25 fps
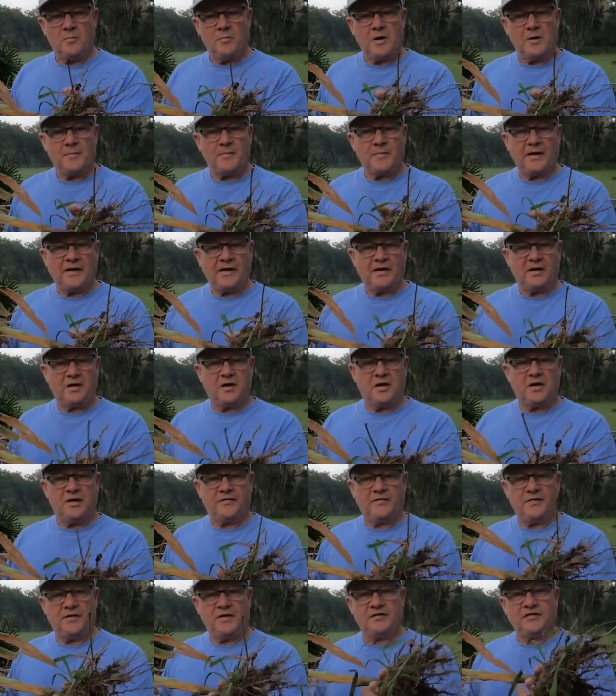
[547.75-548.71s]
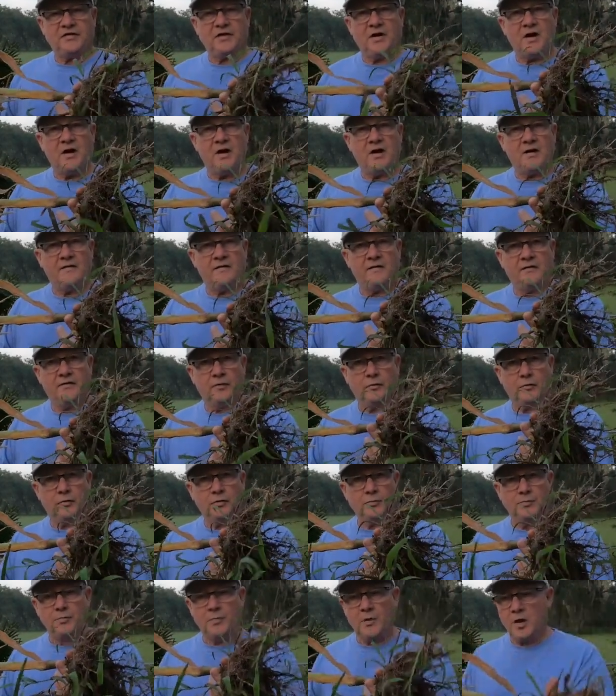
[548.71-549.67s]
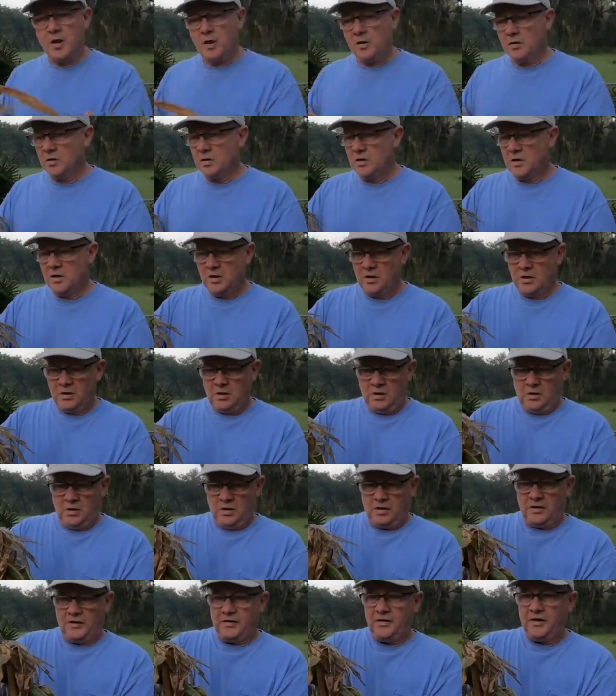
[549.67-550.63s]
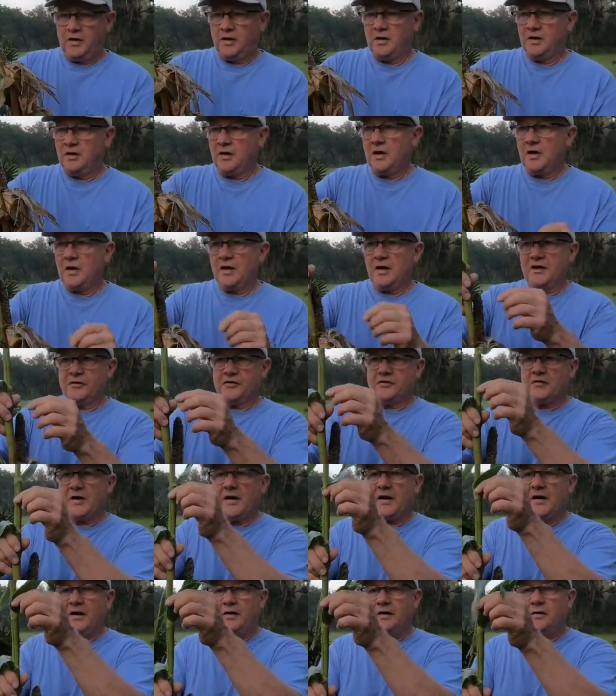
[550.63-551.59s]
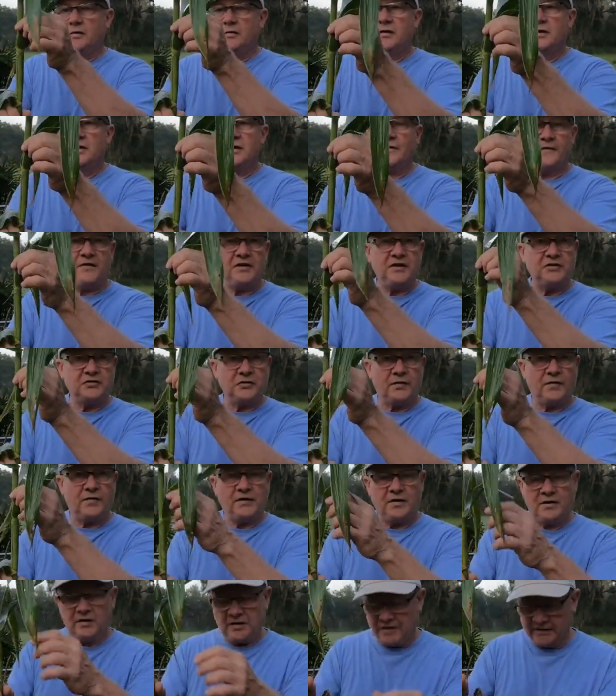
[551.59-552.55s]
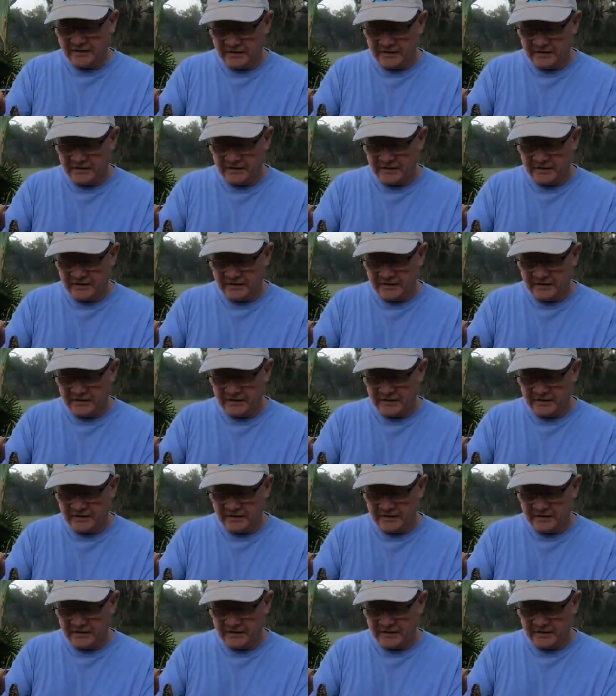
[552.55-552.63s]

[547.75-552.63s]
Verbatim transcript: them up I cut this off the root ball and then I try to, if these are thin